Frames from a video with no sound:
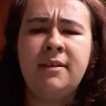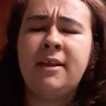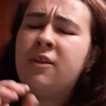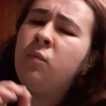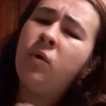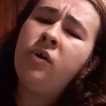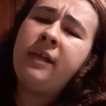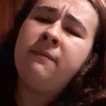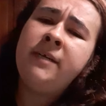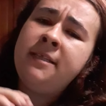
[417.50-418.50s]
that the world
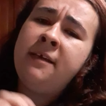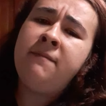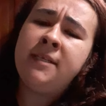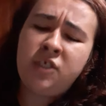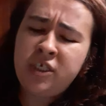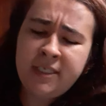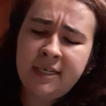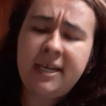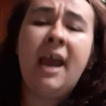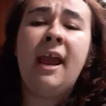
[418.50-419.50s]
that we live in just
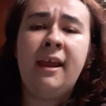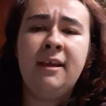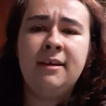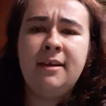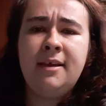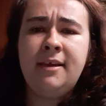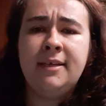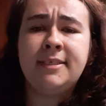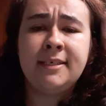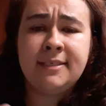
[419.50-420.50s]
today
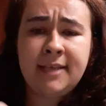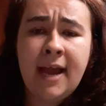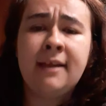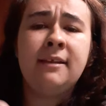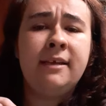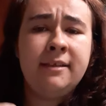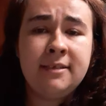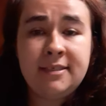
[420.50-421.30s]
is exactly the